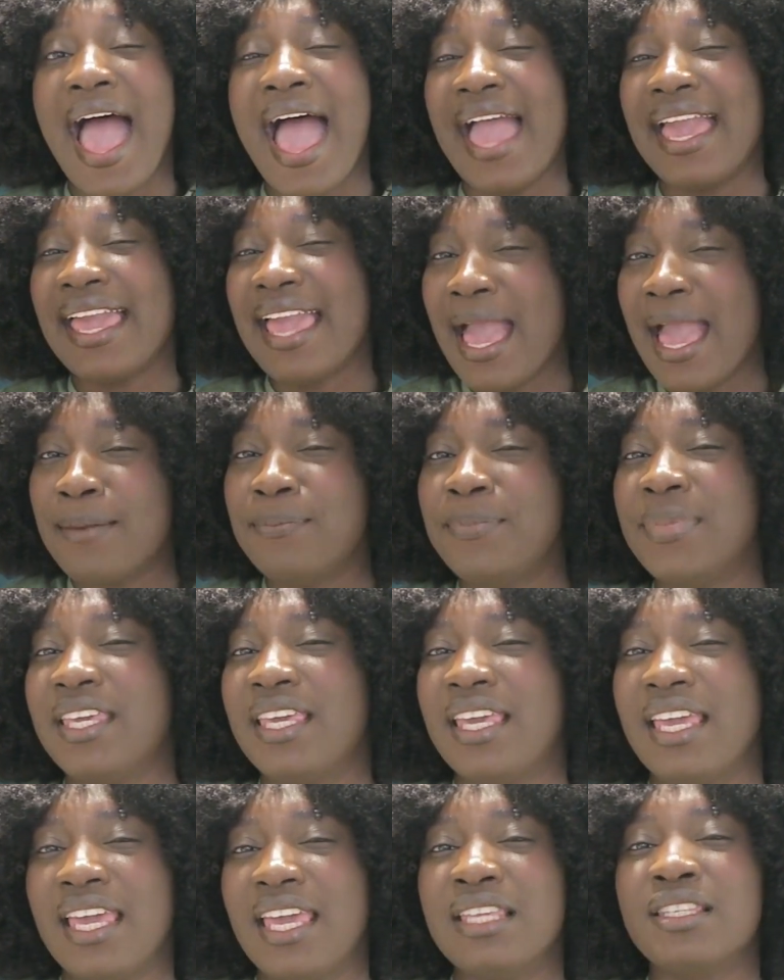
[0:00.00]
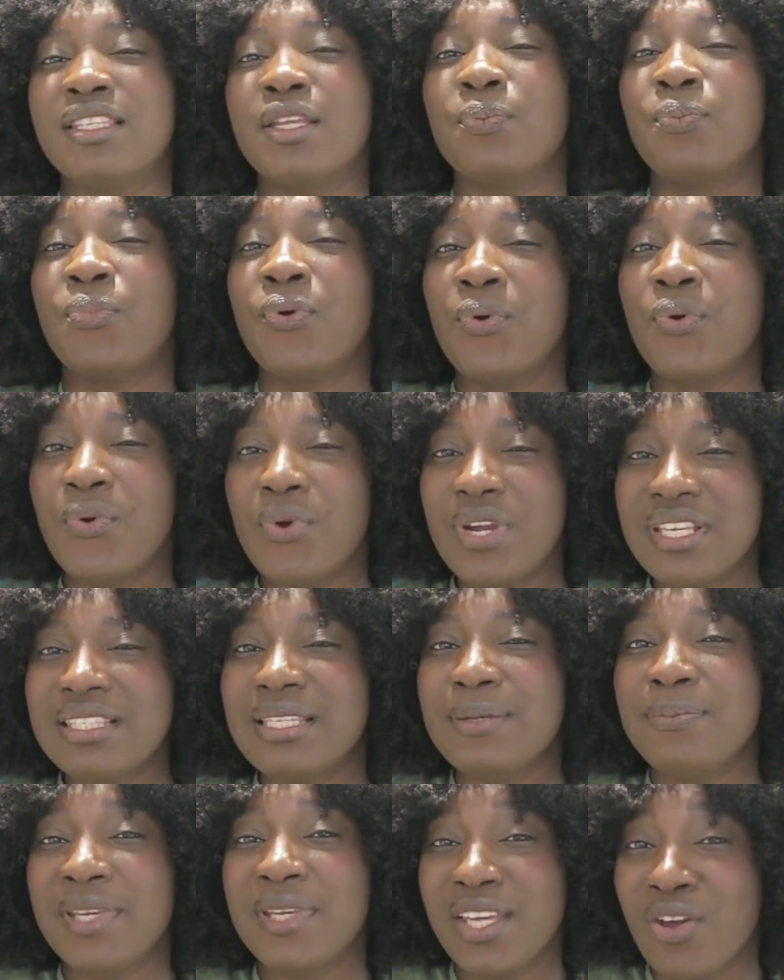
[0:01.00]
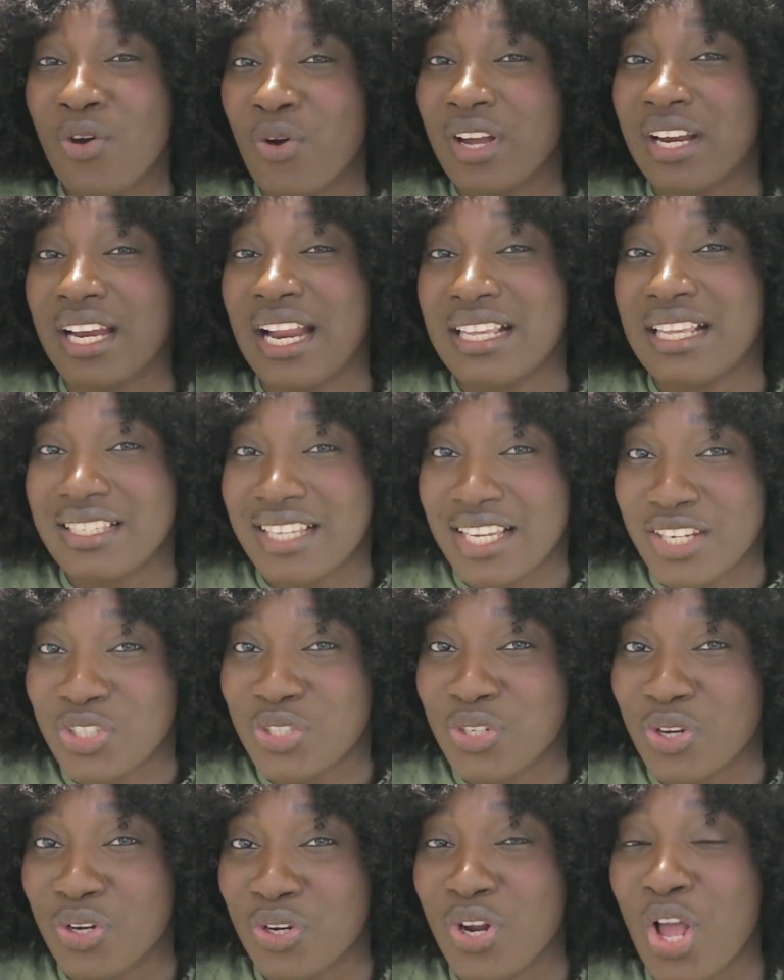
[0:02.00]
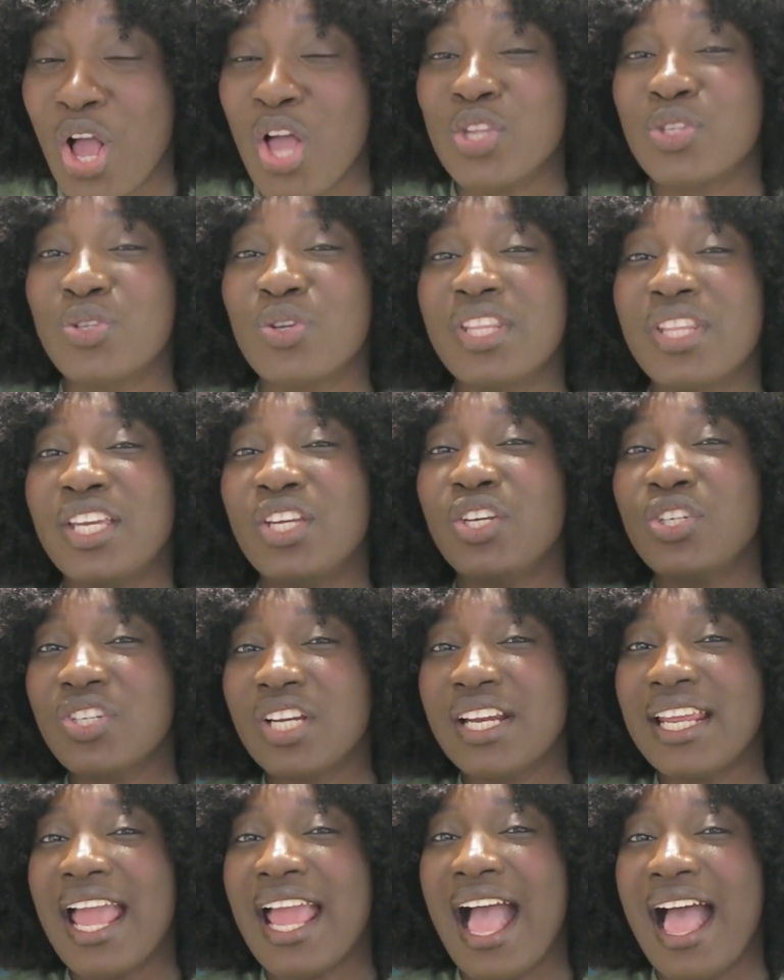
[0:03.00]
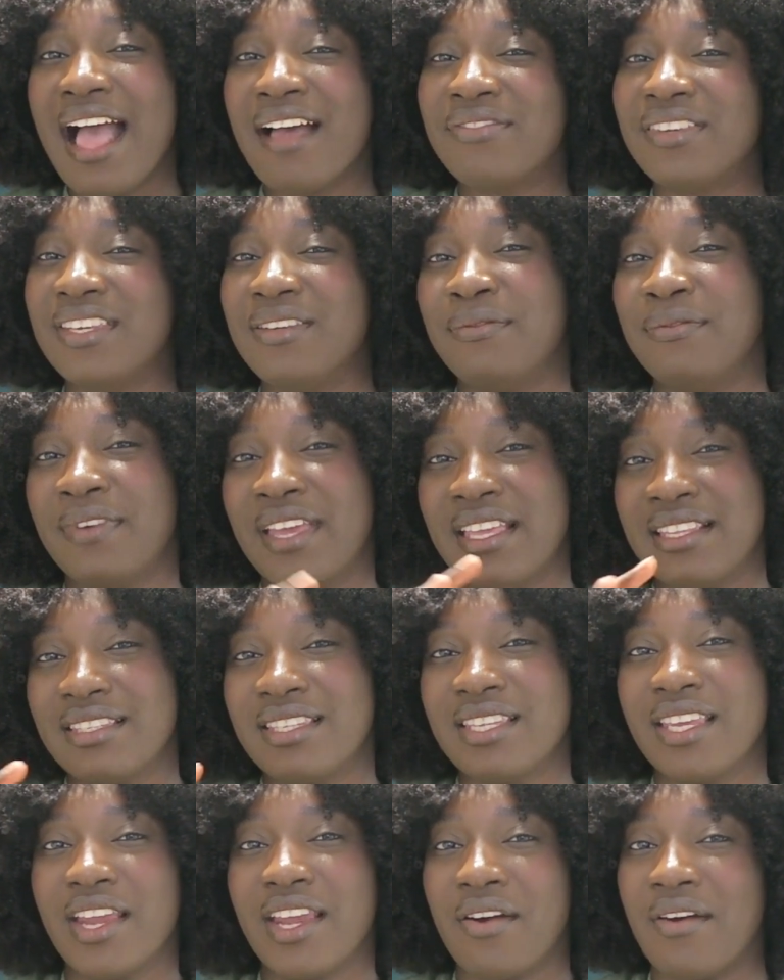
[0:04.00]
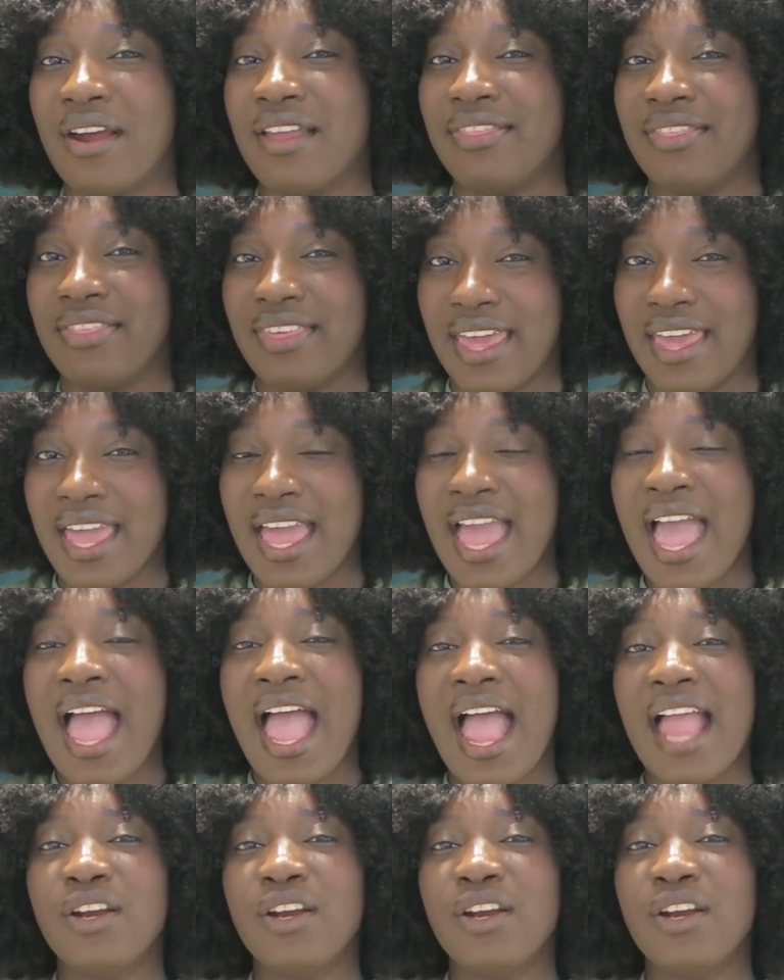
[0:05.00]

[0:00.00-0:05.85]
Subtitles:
IIBA is a pretty big organization, so they usually have events here and there.